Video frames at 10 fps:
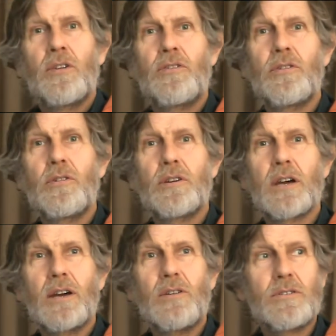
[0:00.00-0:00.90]
to
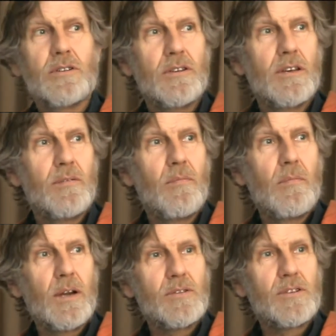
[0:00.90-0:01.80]
go to the
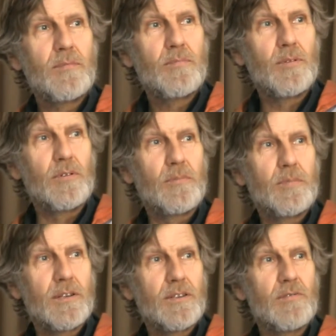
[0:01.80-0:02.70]
most
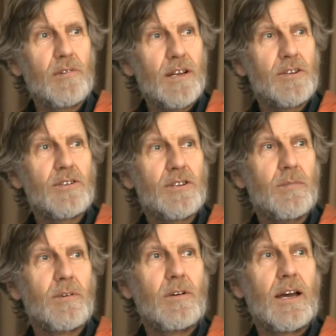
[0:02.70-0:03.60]
important personal
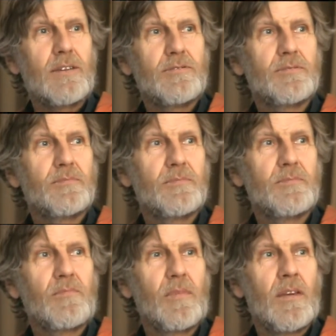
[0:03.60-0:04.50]
relationship you have,
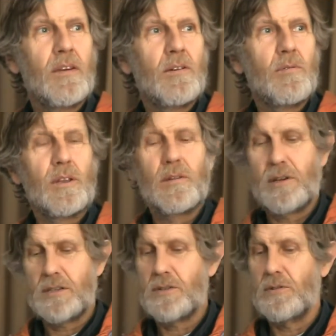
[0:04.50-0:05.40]
whether
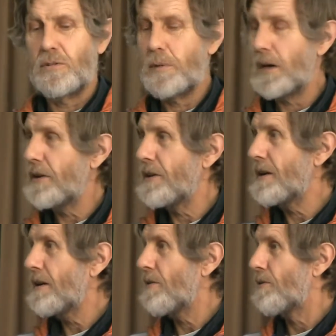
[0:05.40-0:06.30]
it's your
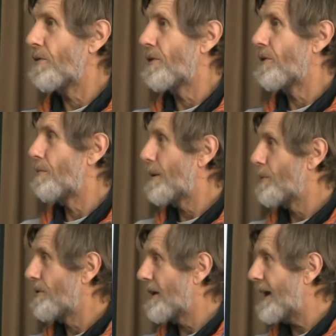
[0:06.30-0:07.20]
partner, your
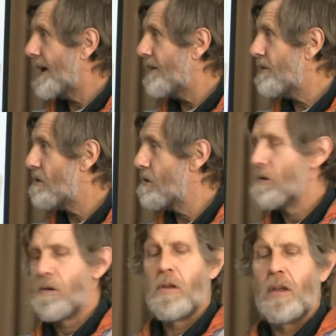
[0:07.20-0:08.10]
mum or dad,
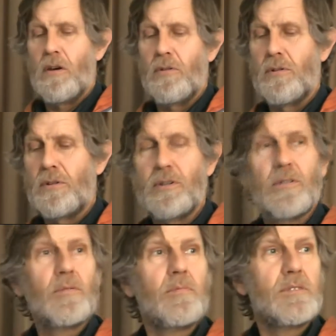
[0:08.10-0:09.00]
or
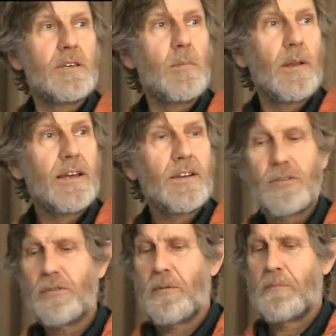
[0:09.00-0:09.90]
your
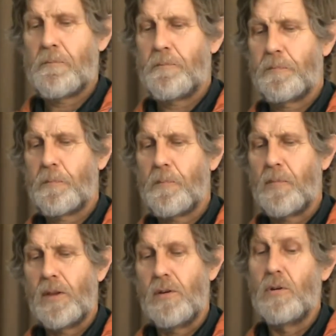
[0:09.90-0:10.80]
siblings,
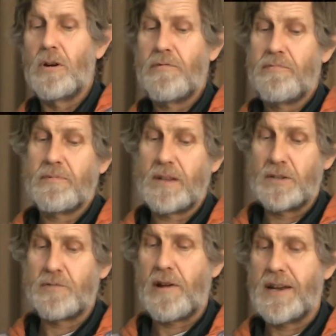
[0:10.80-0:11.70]
or a
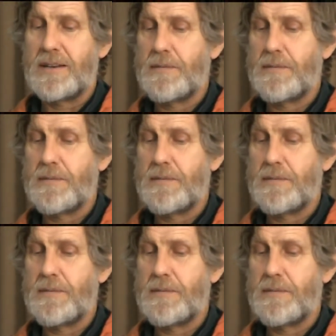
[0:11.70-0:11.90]
close friend.